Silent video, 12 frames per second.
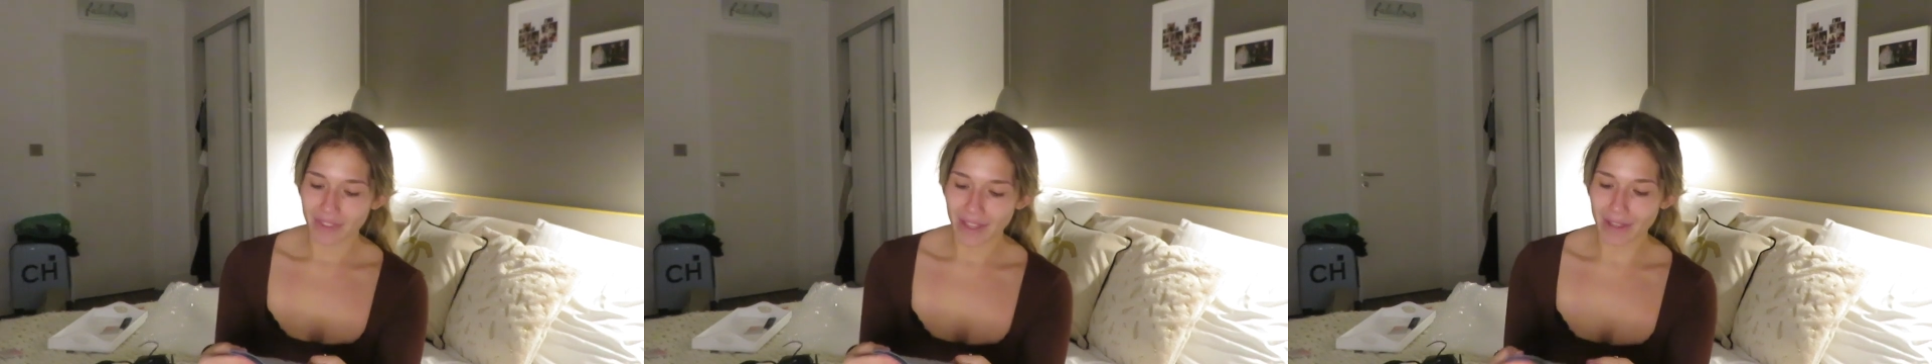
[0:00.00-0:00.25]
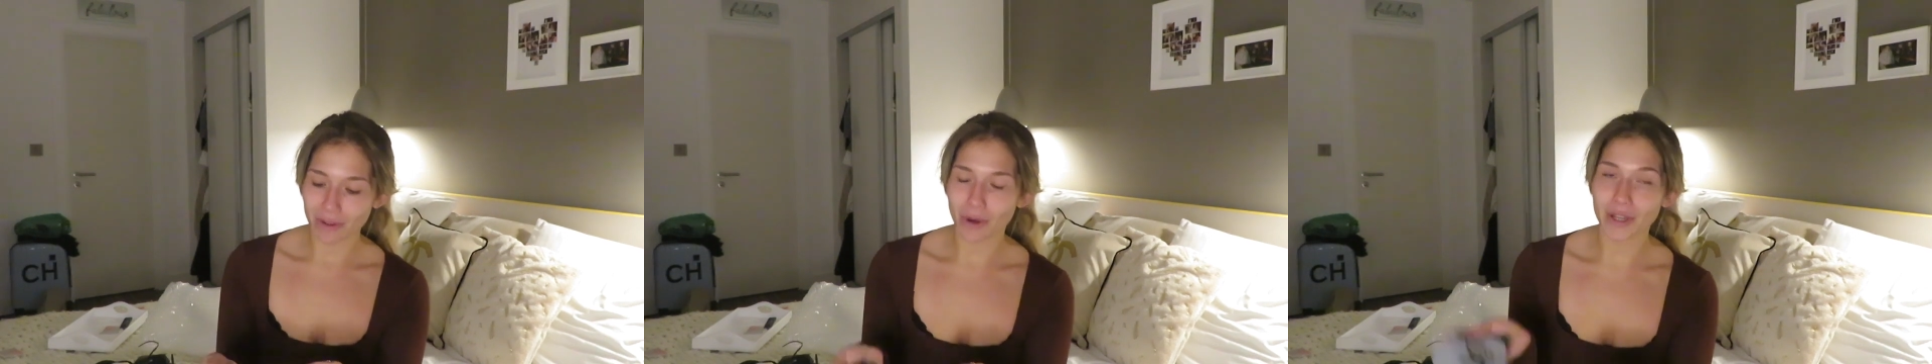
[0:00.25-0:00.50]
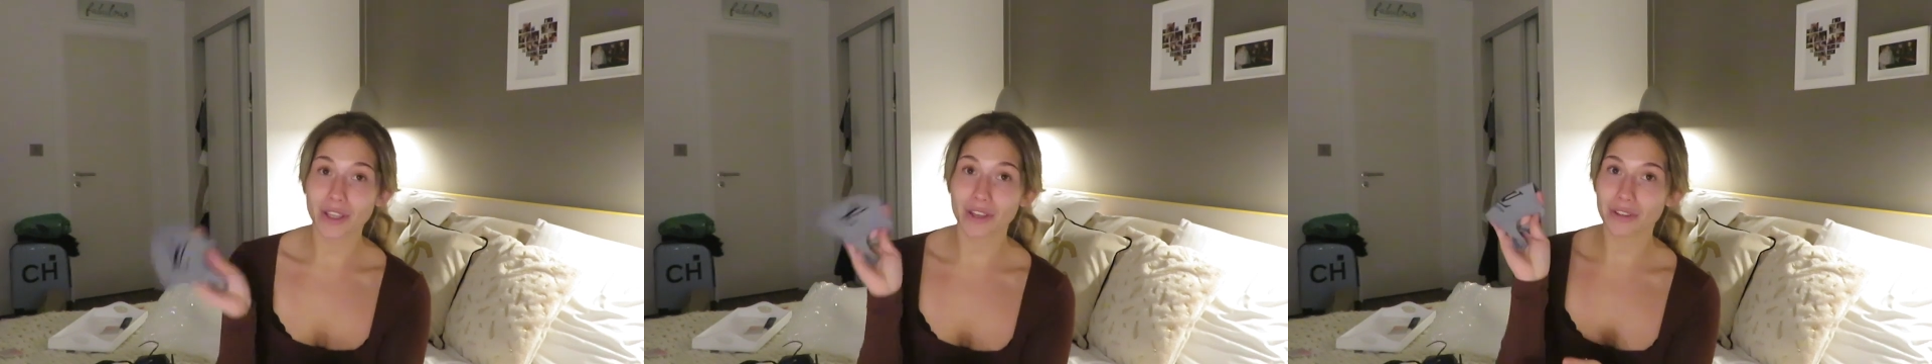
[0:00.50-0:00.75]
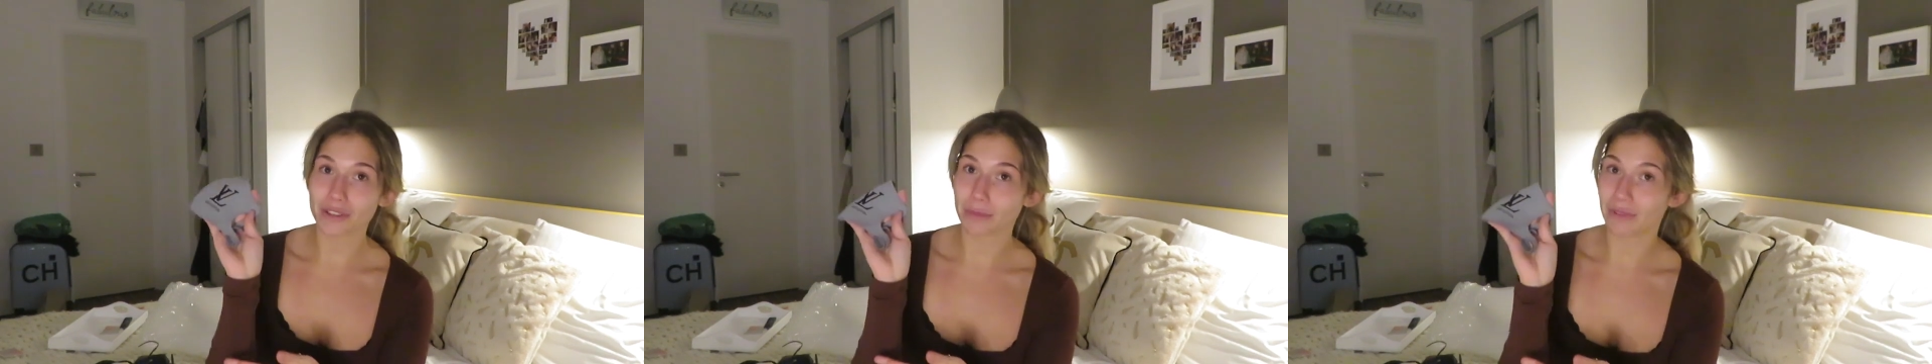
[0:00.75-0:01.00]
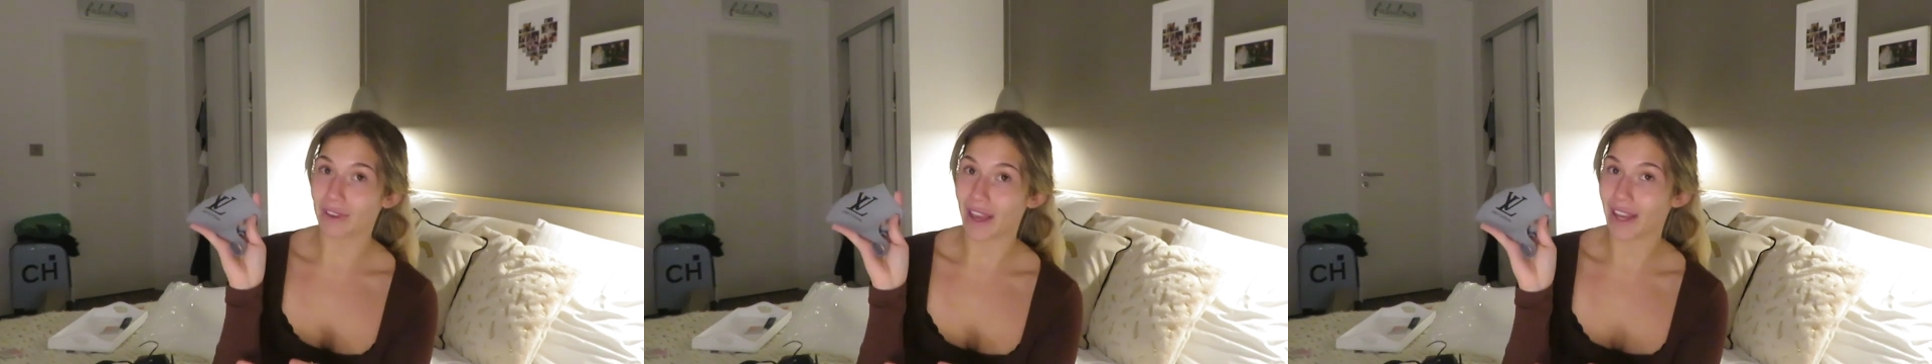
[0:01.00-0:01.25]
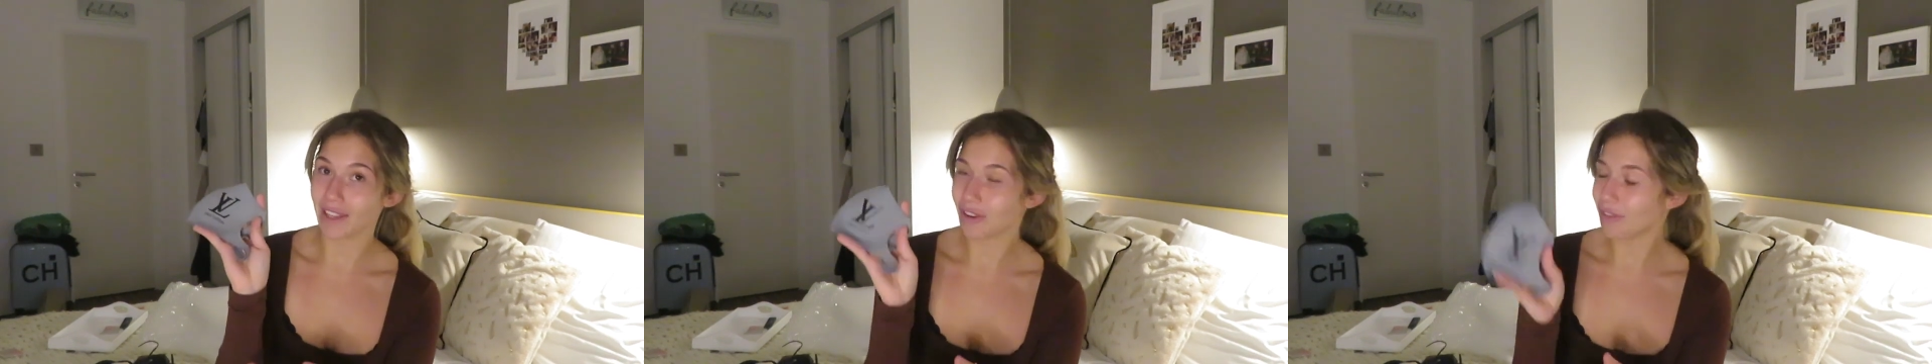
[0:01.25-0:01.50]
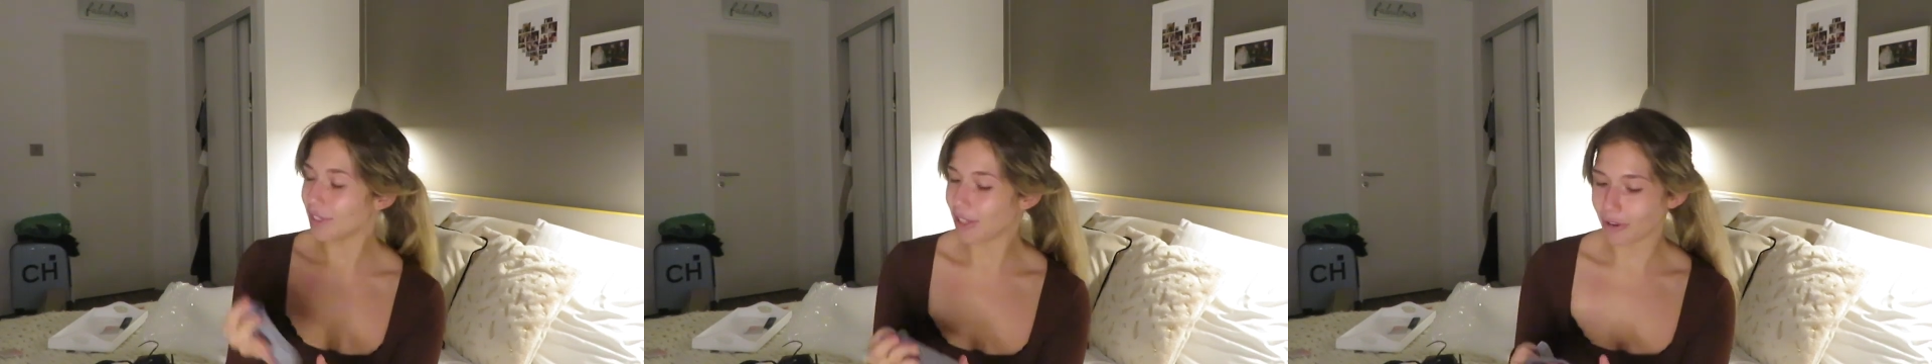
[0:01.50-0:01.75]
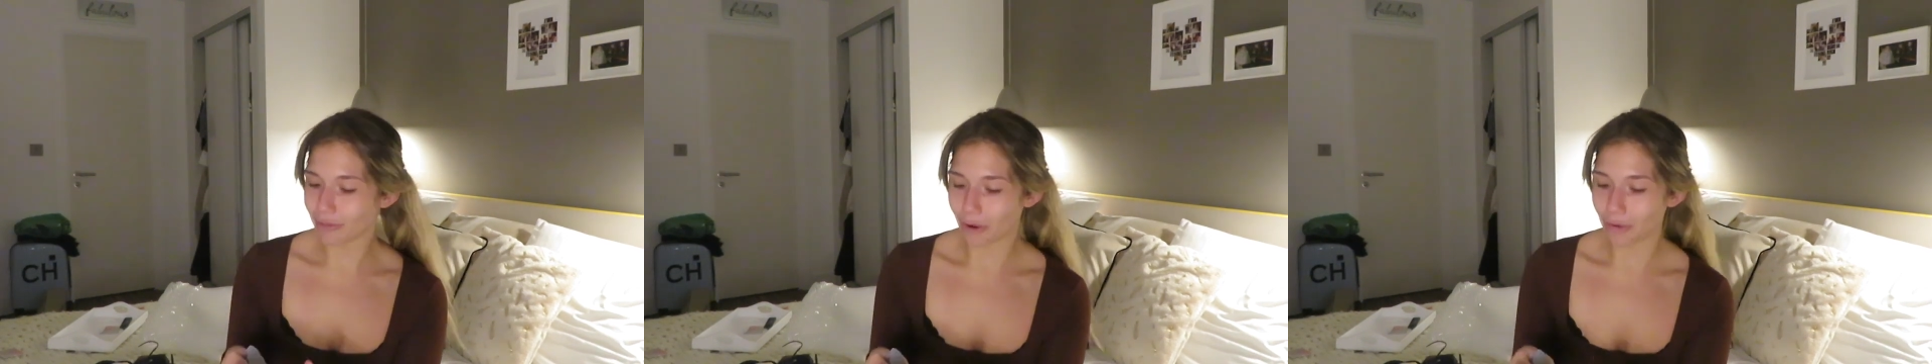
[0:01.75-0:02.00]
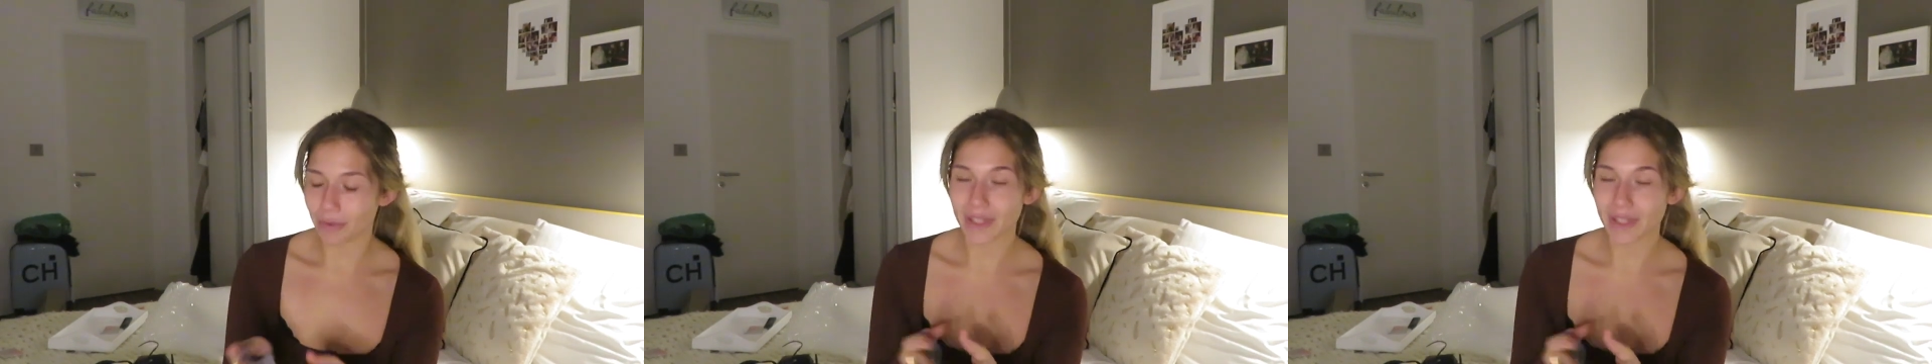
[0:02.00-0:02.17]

Yeah, they're quite cute to be fair, can't really go wrong.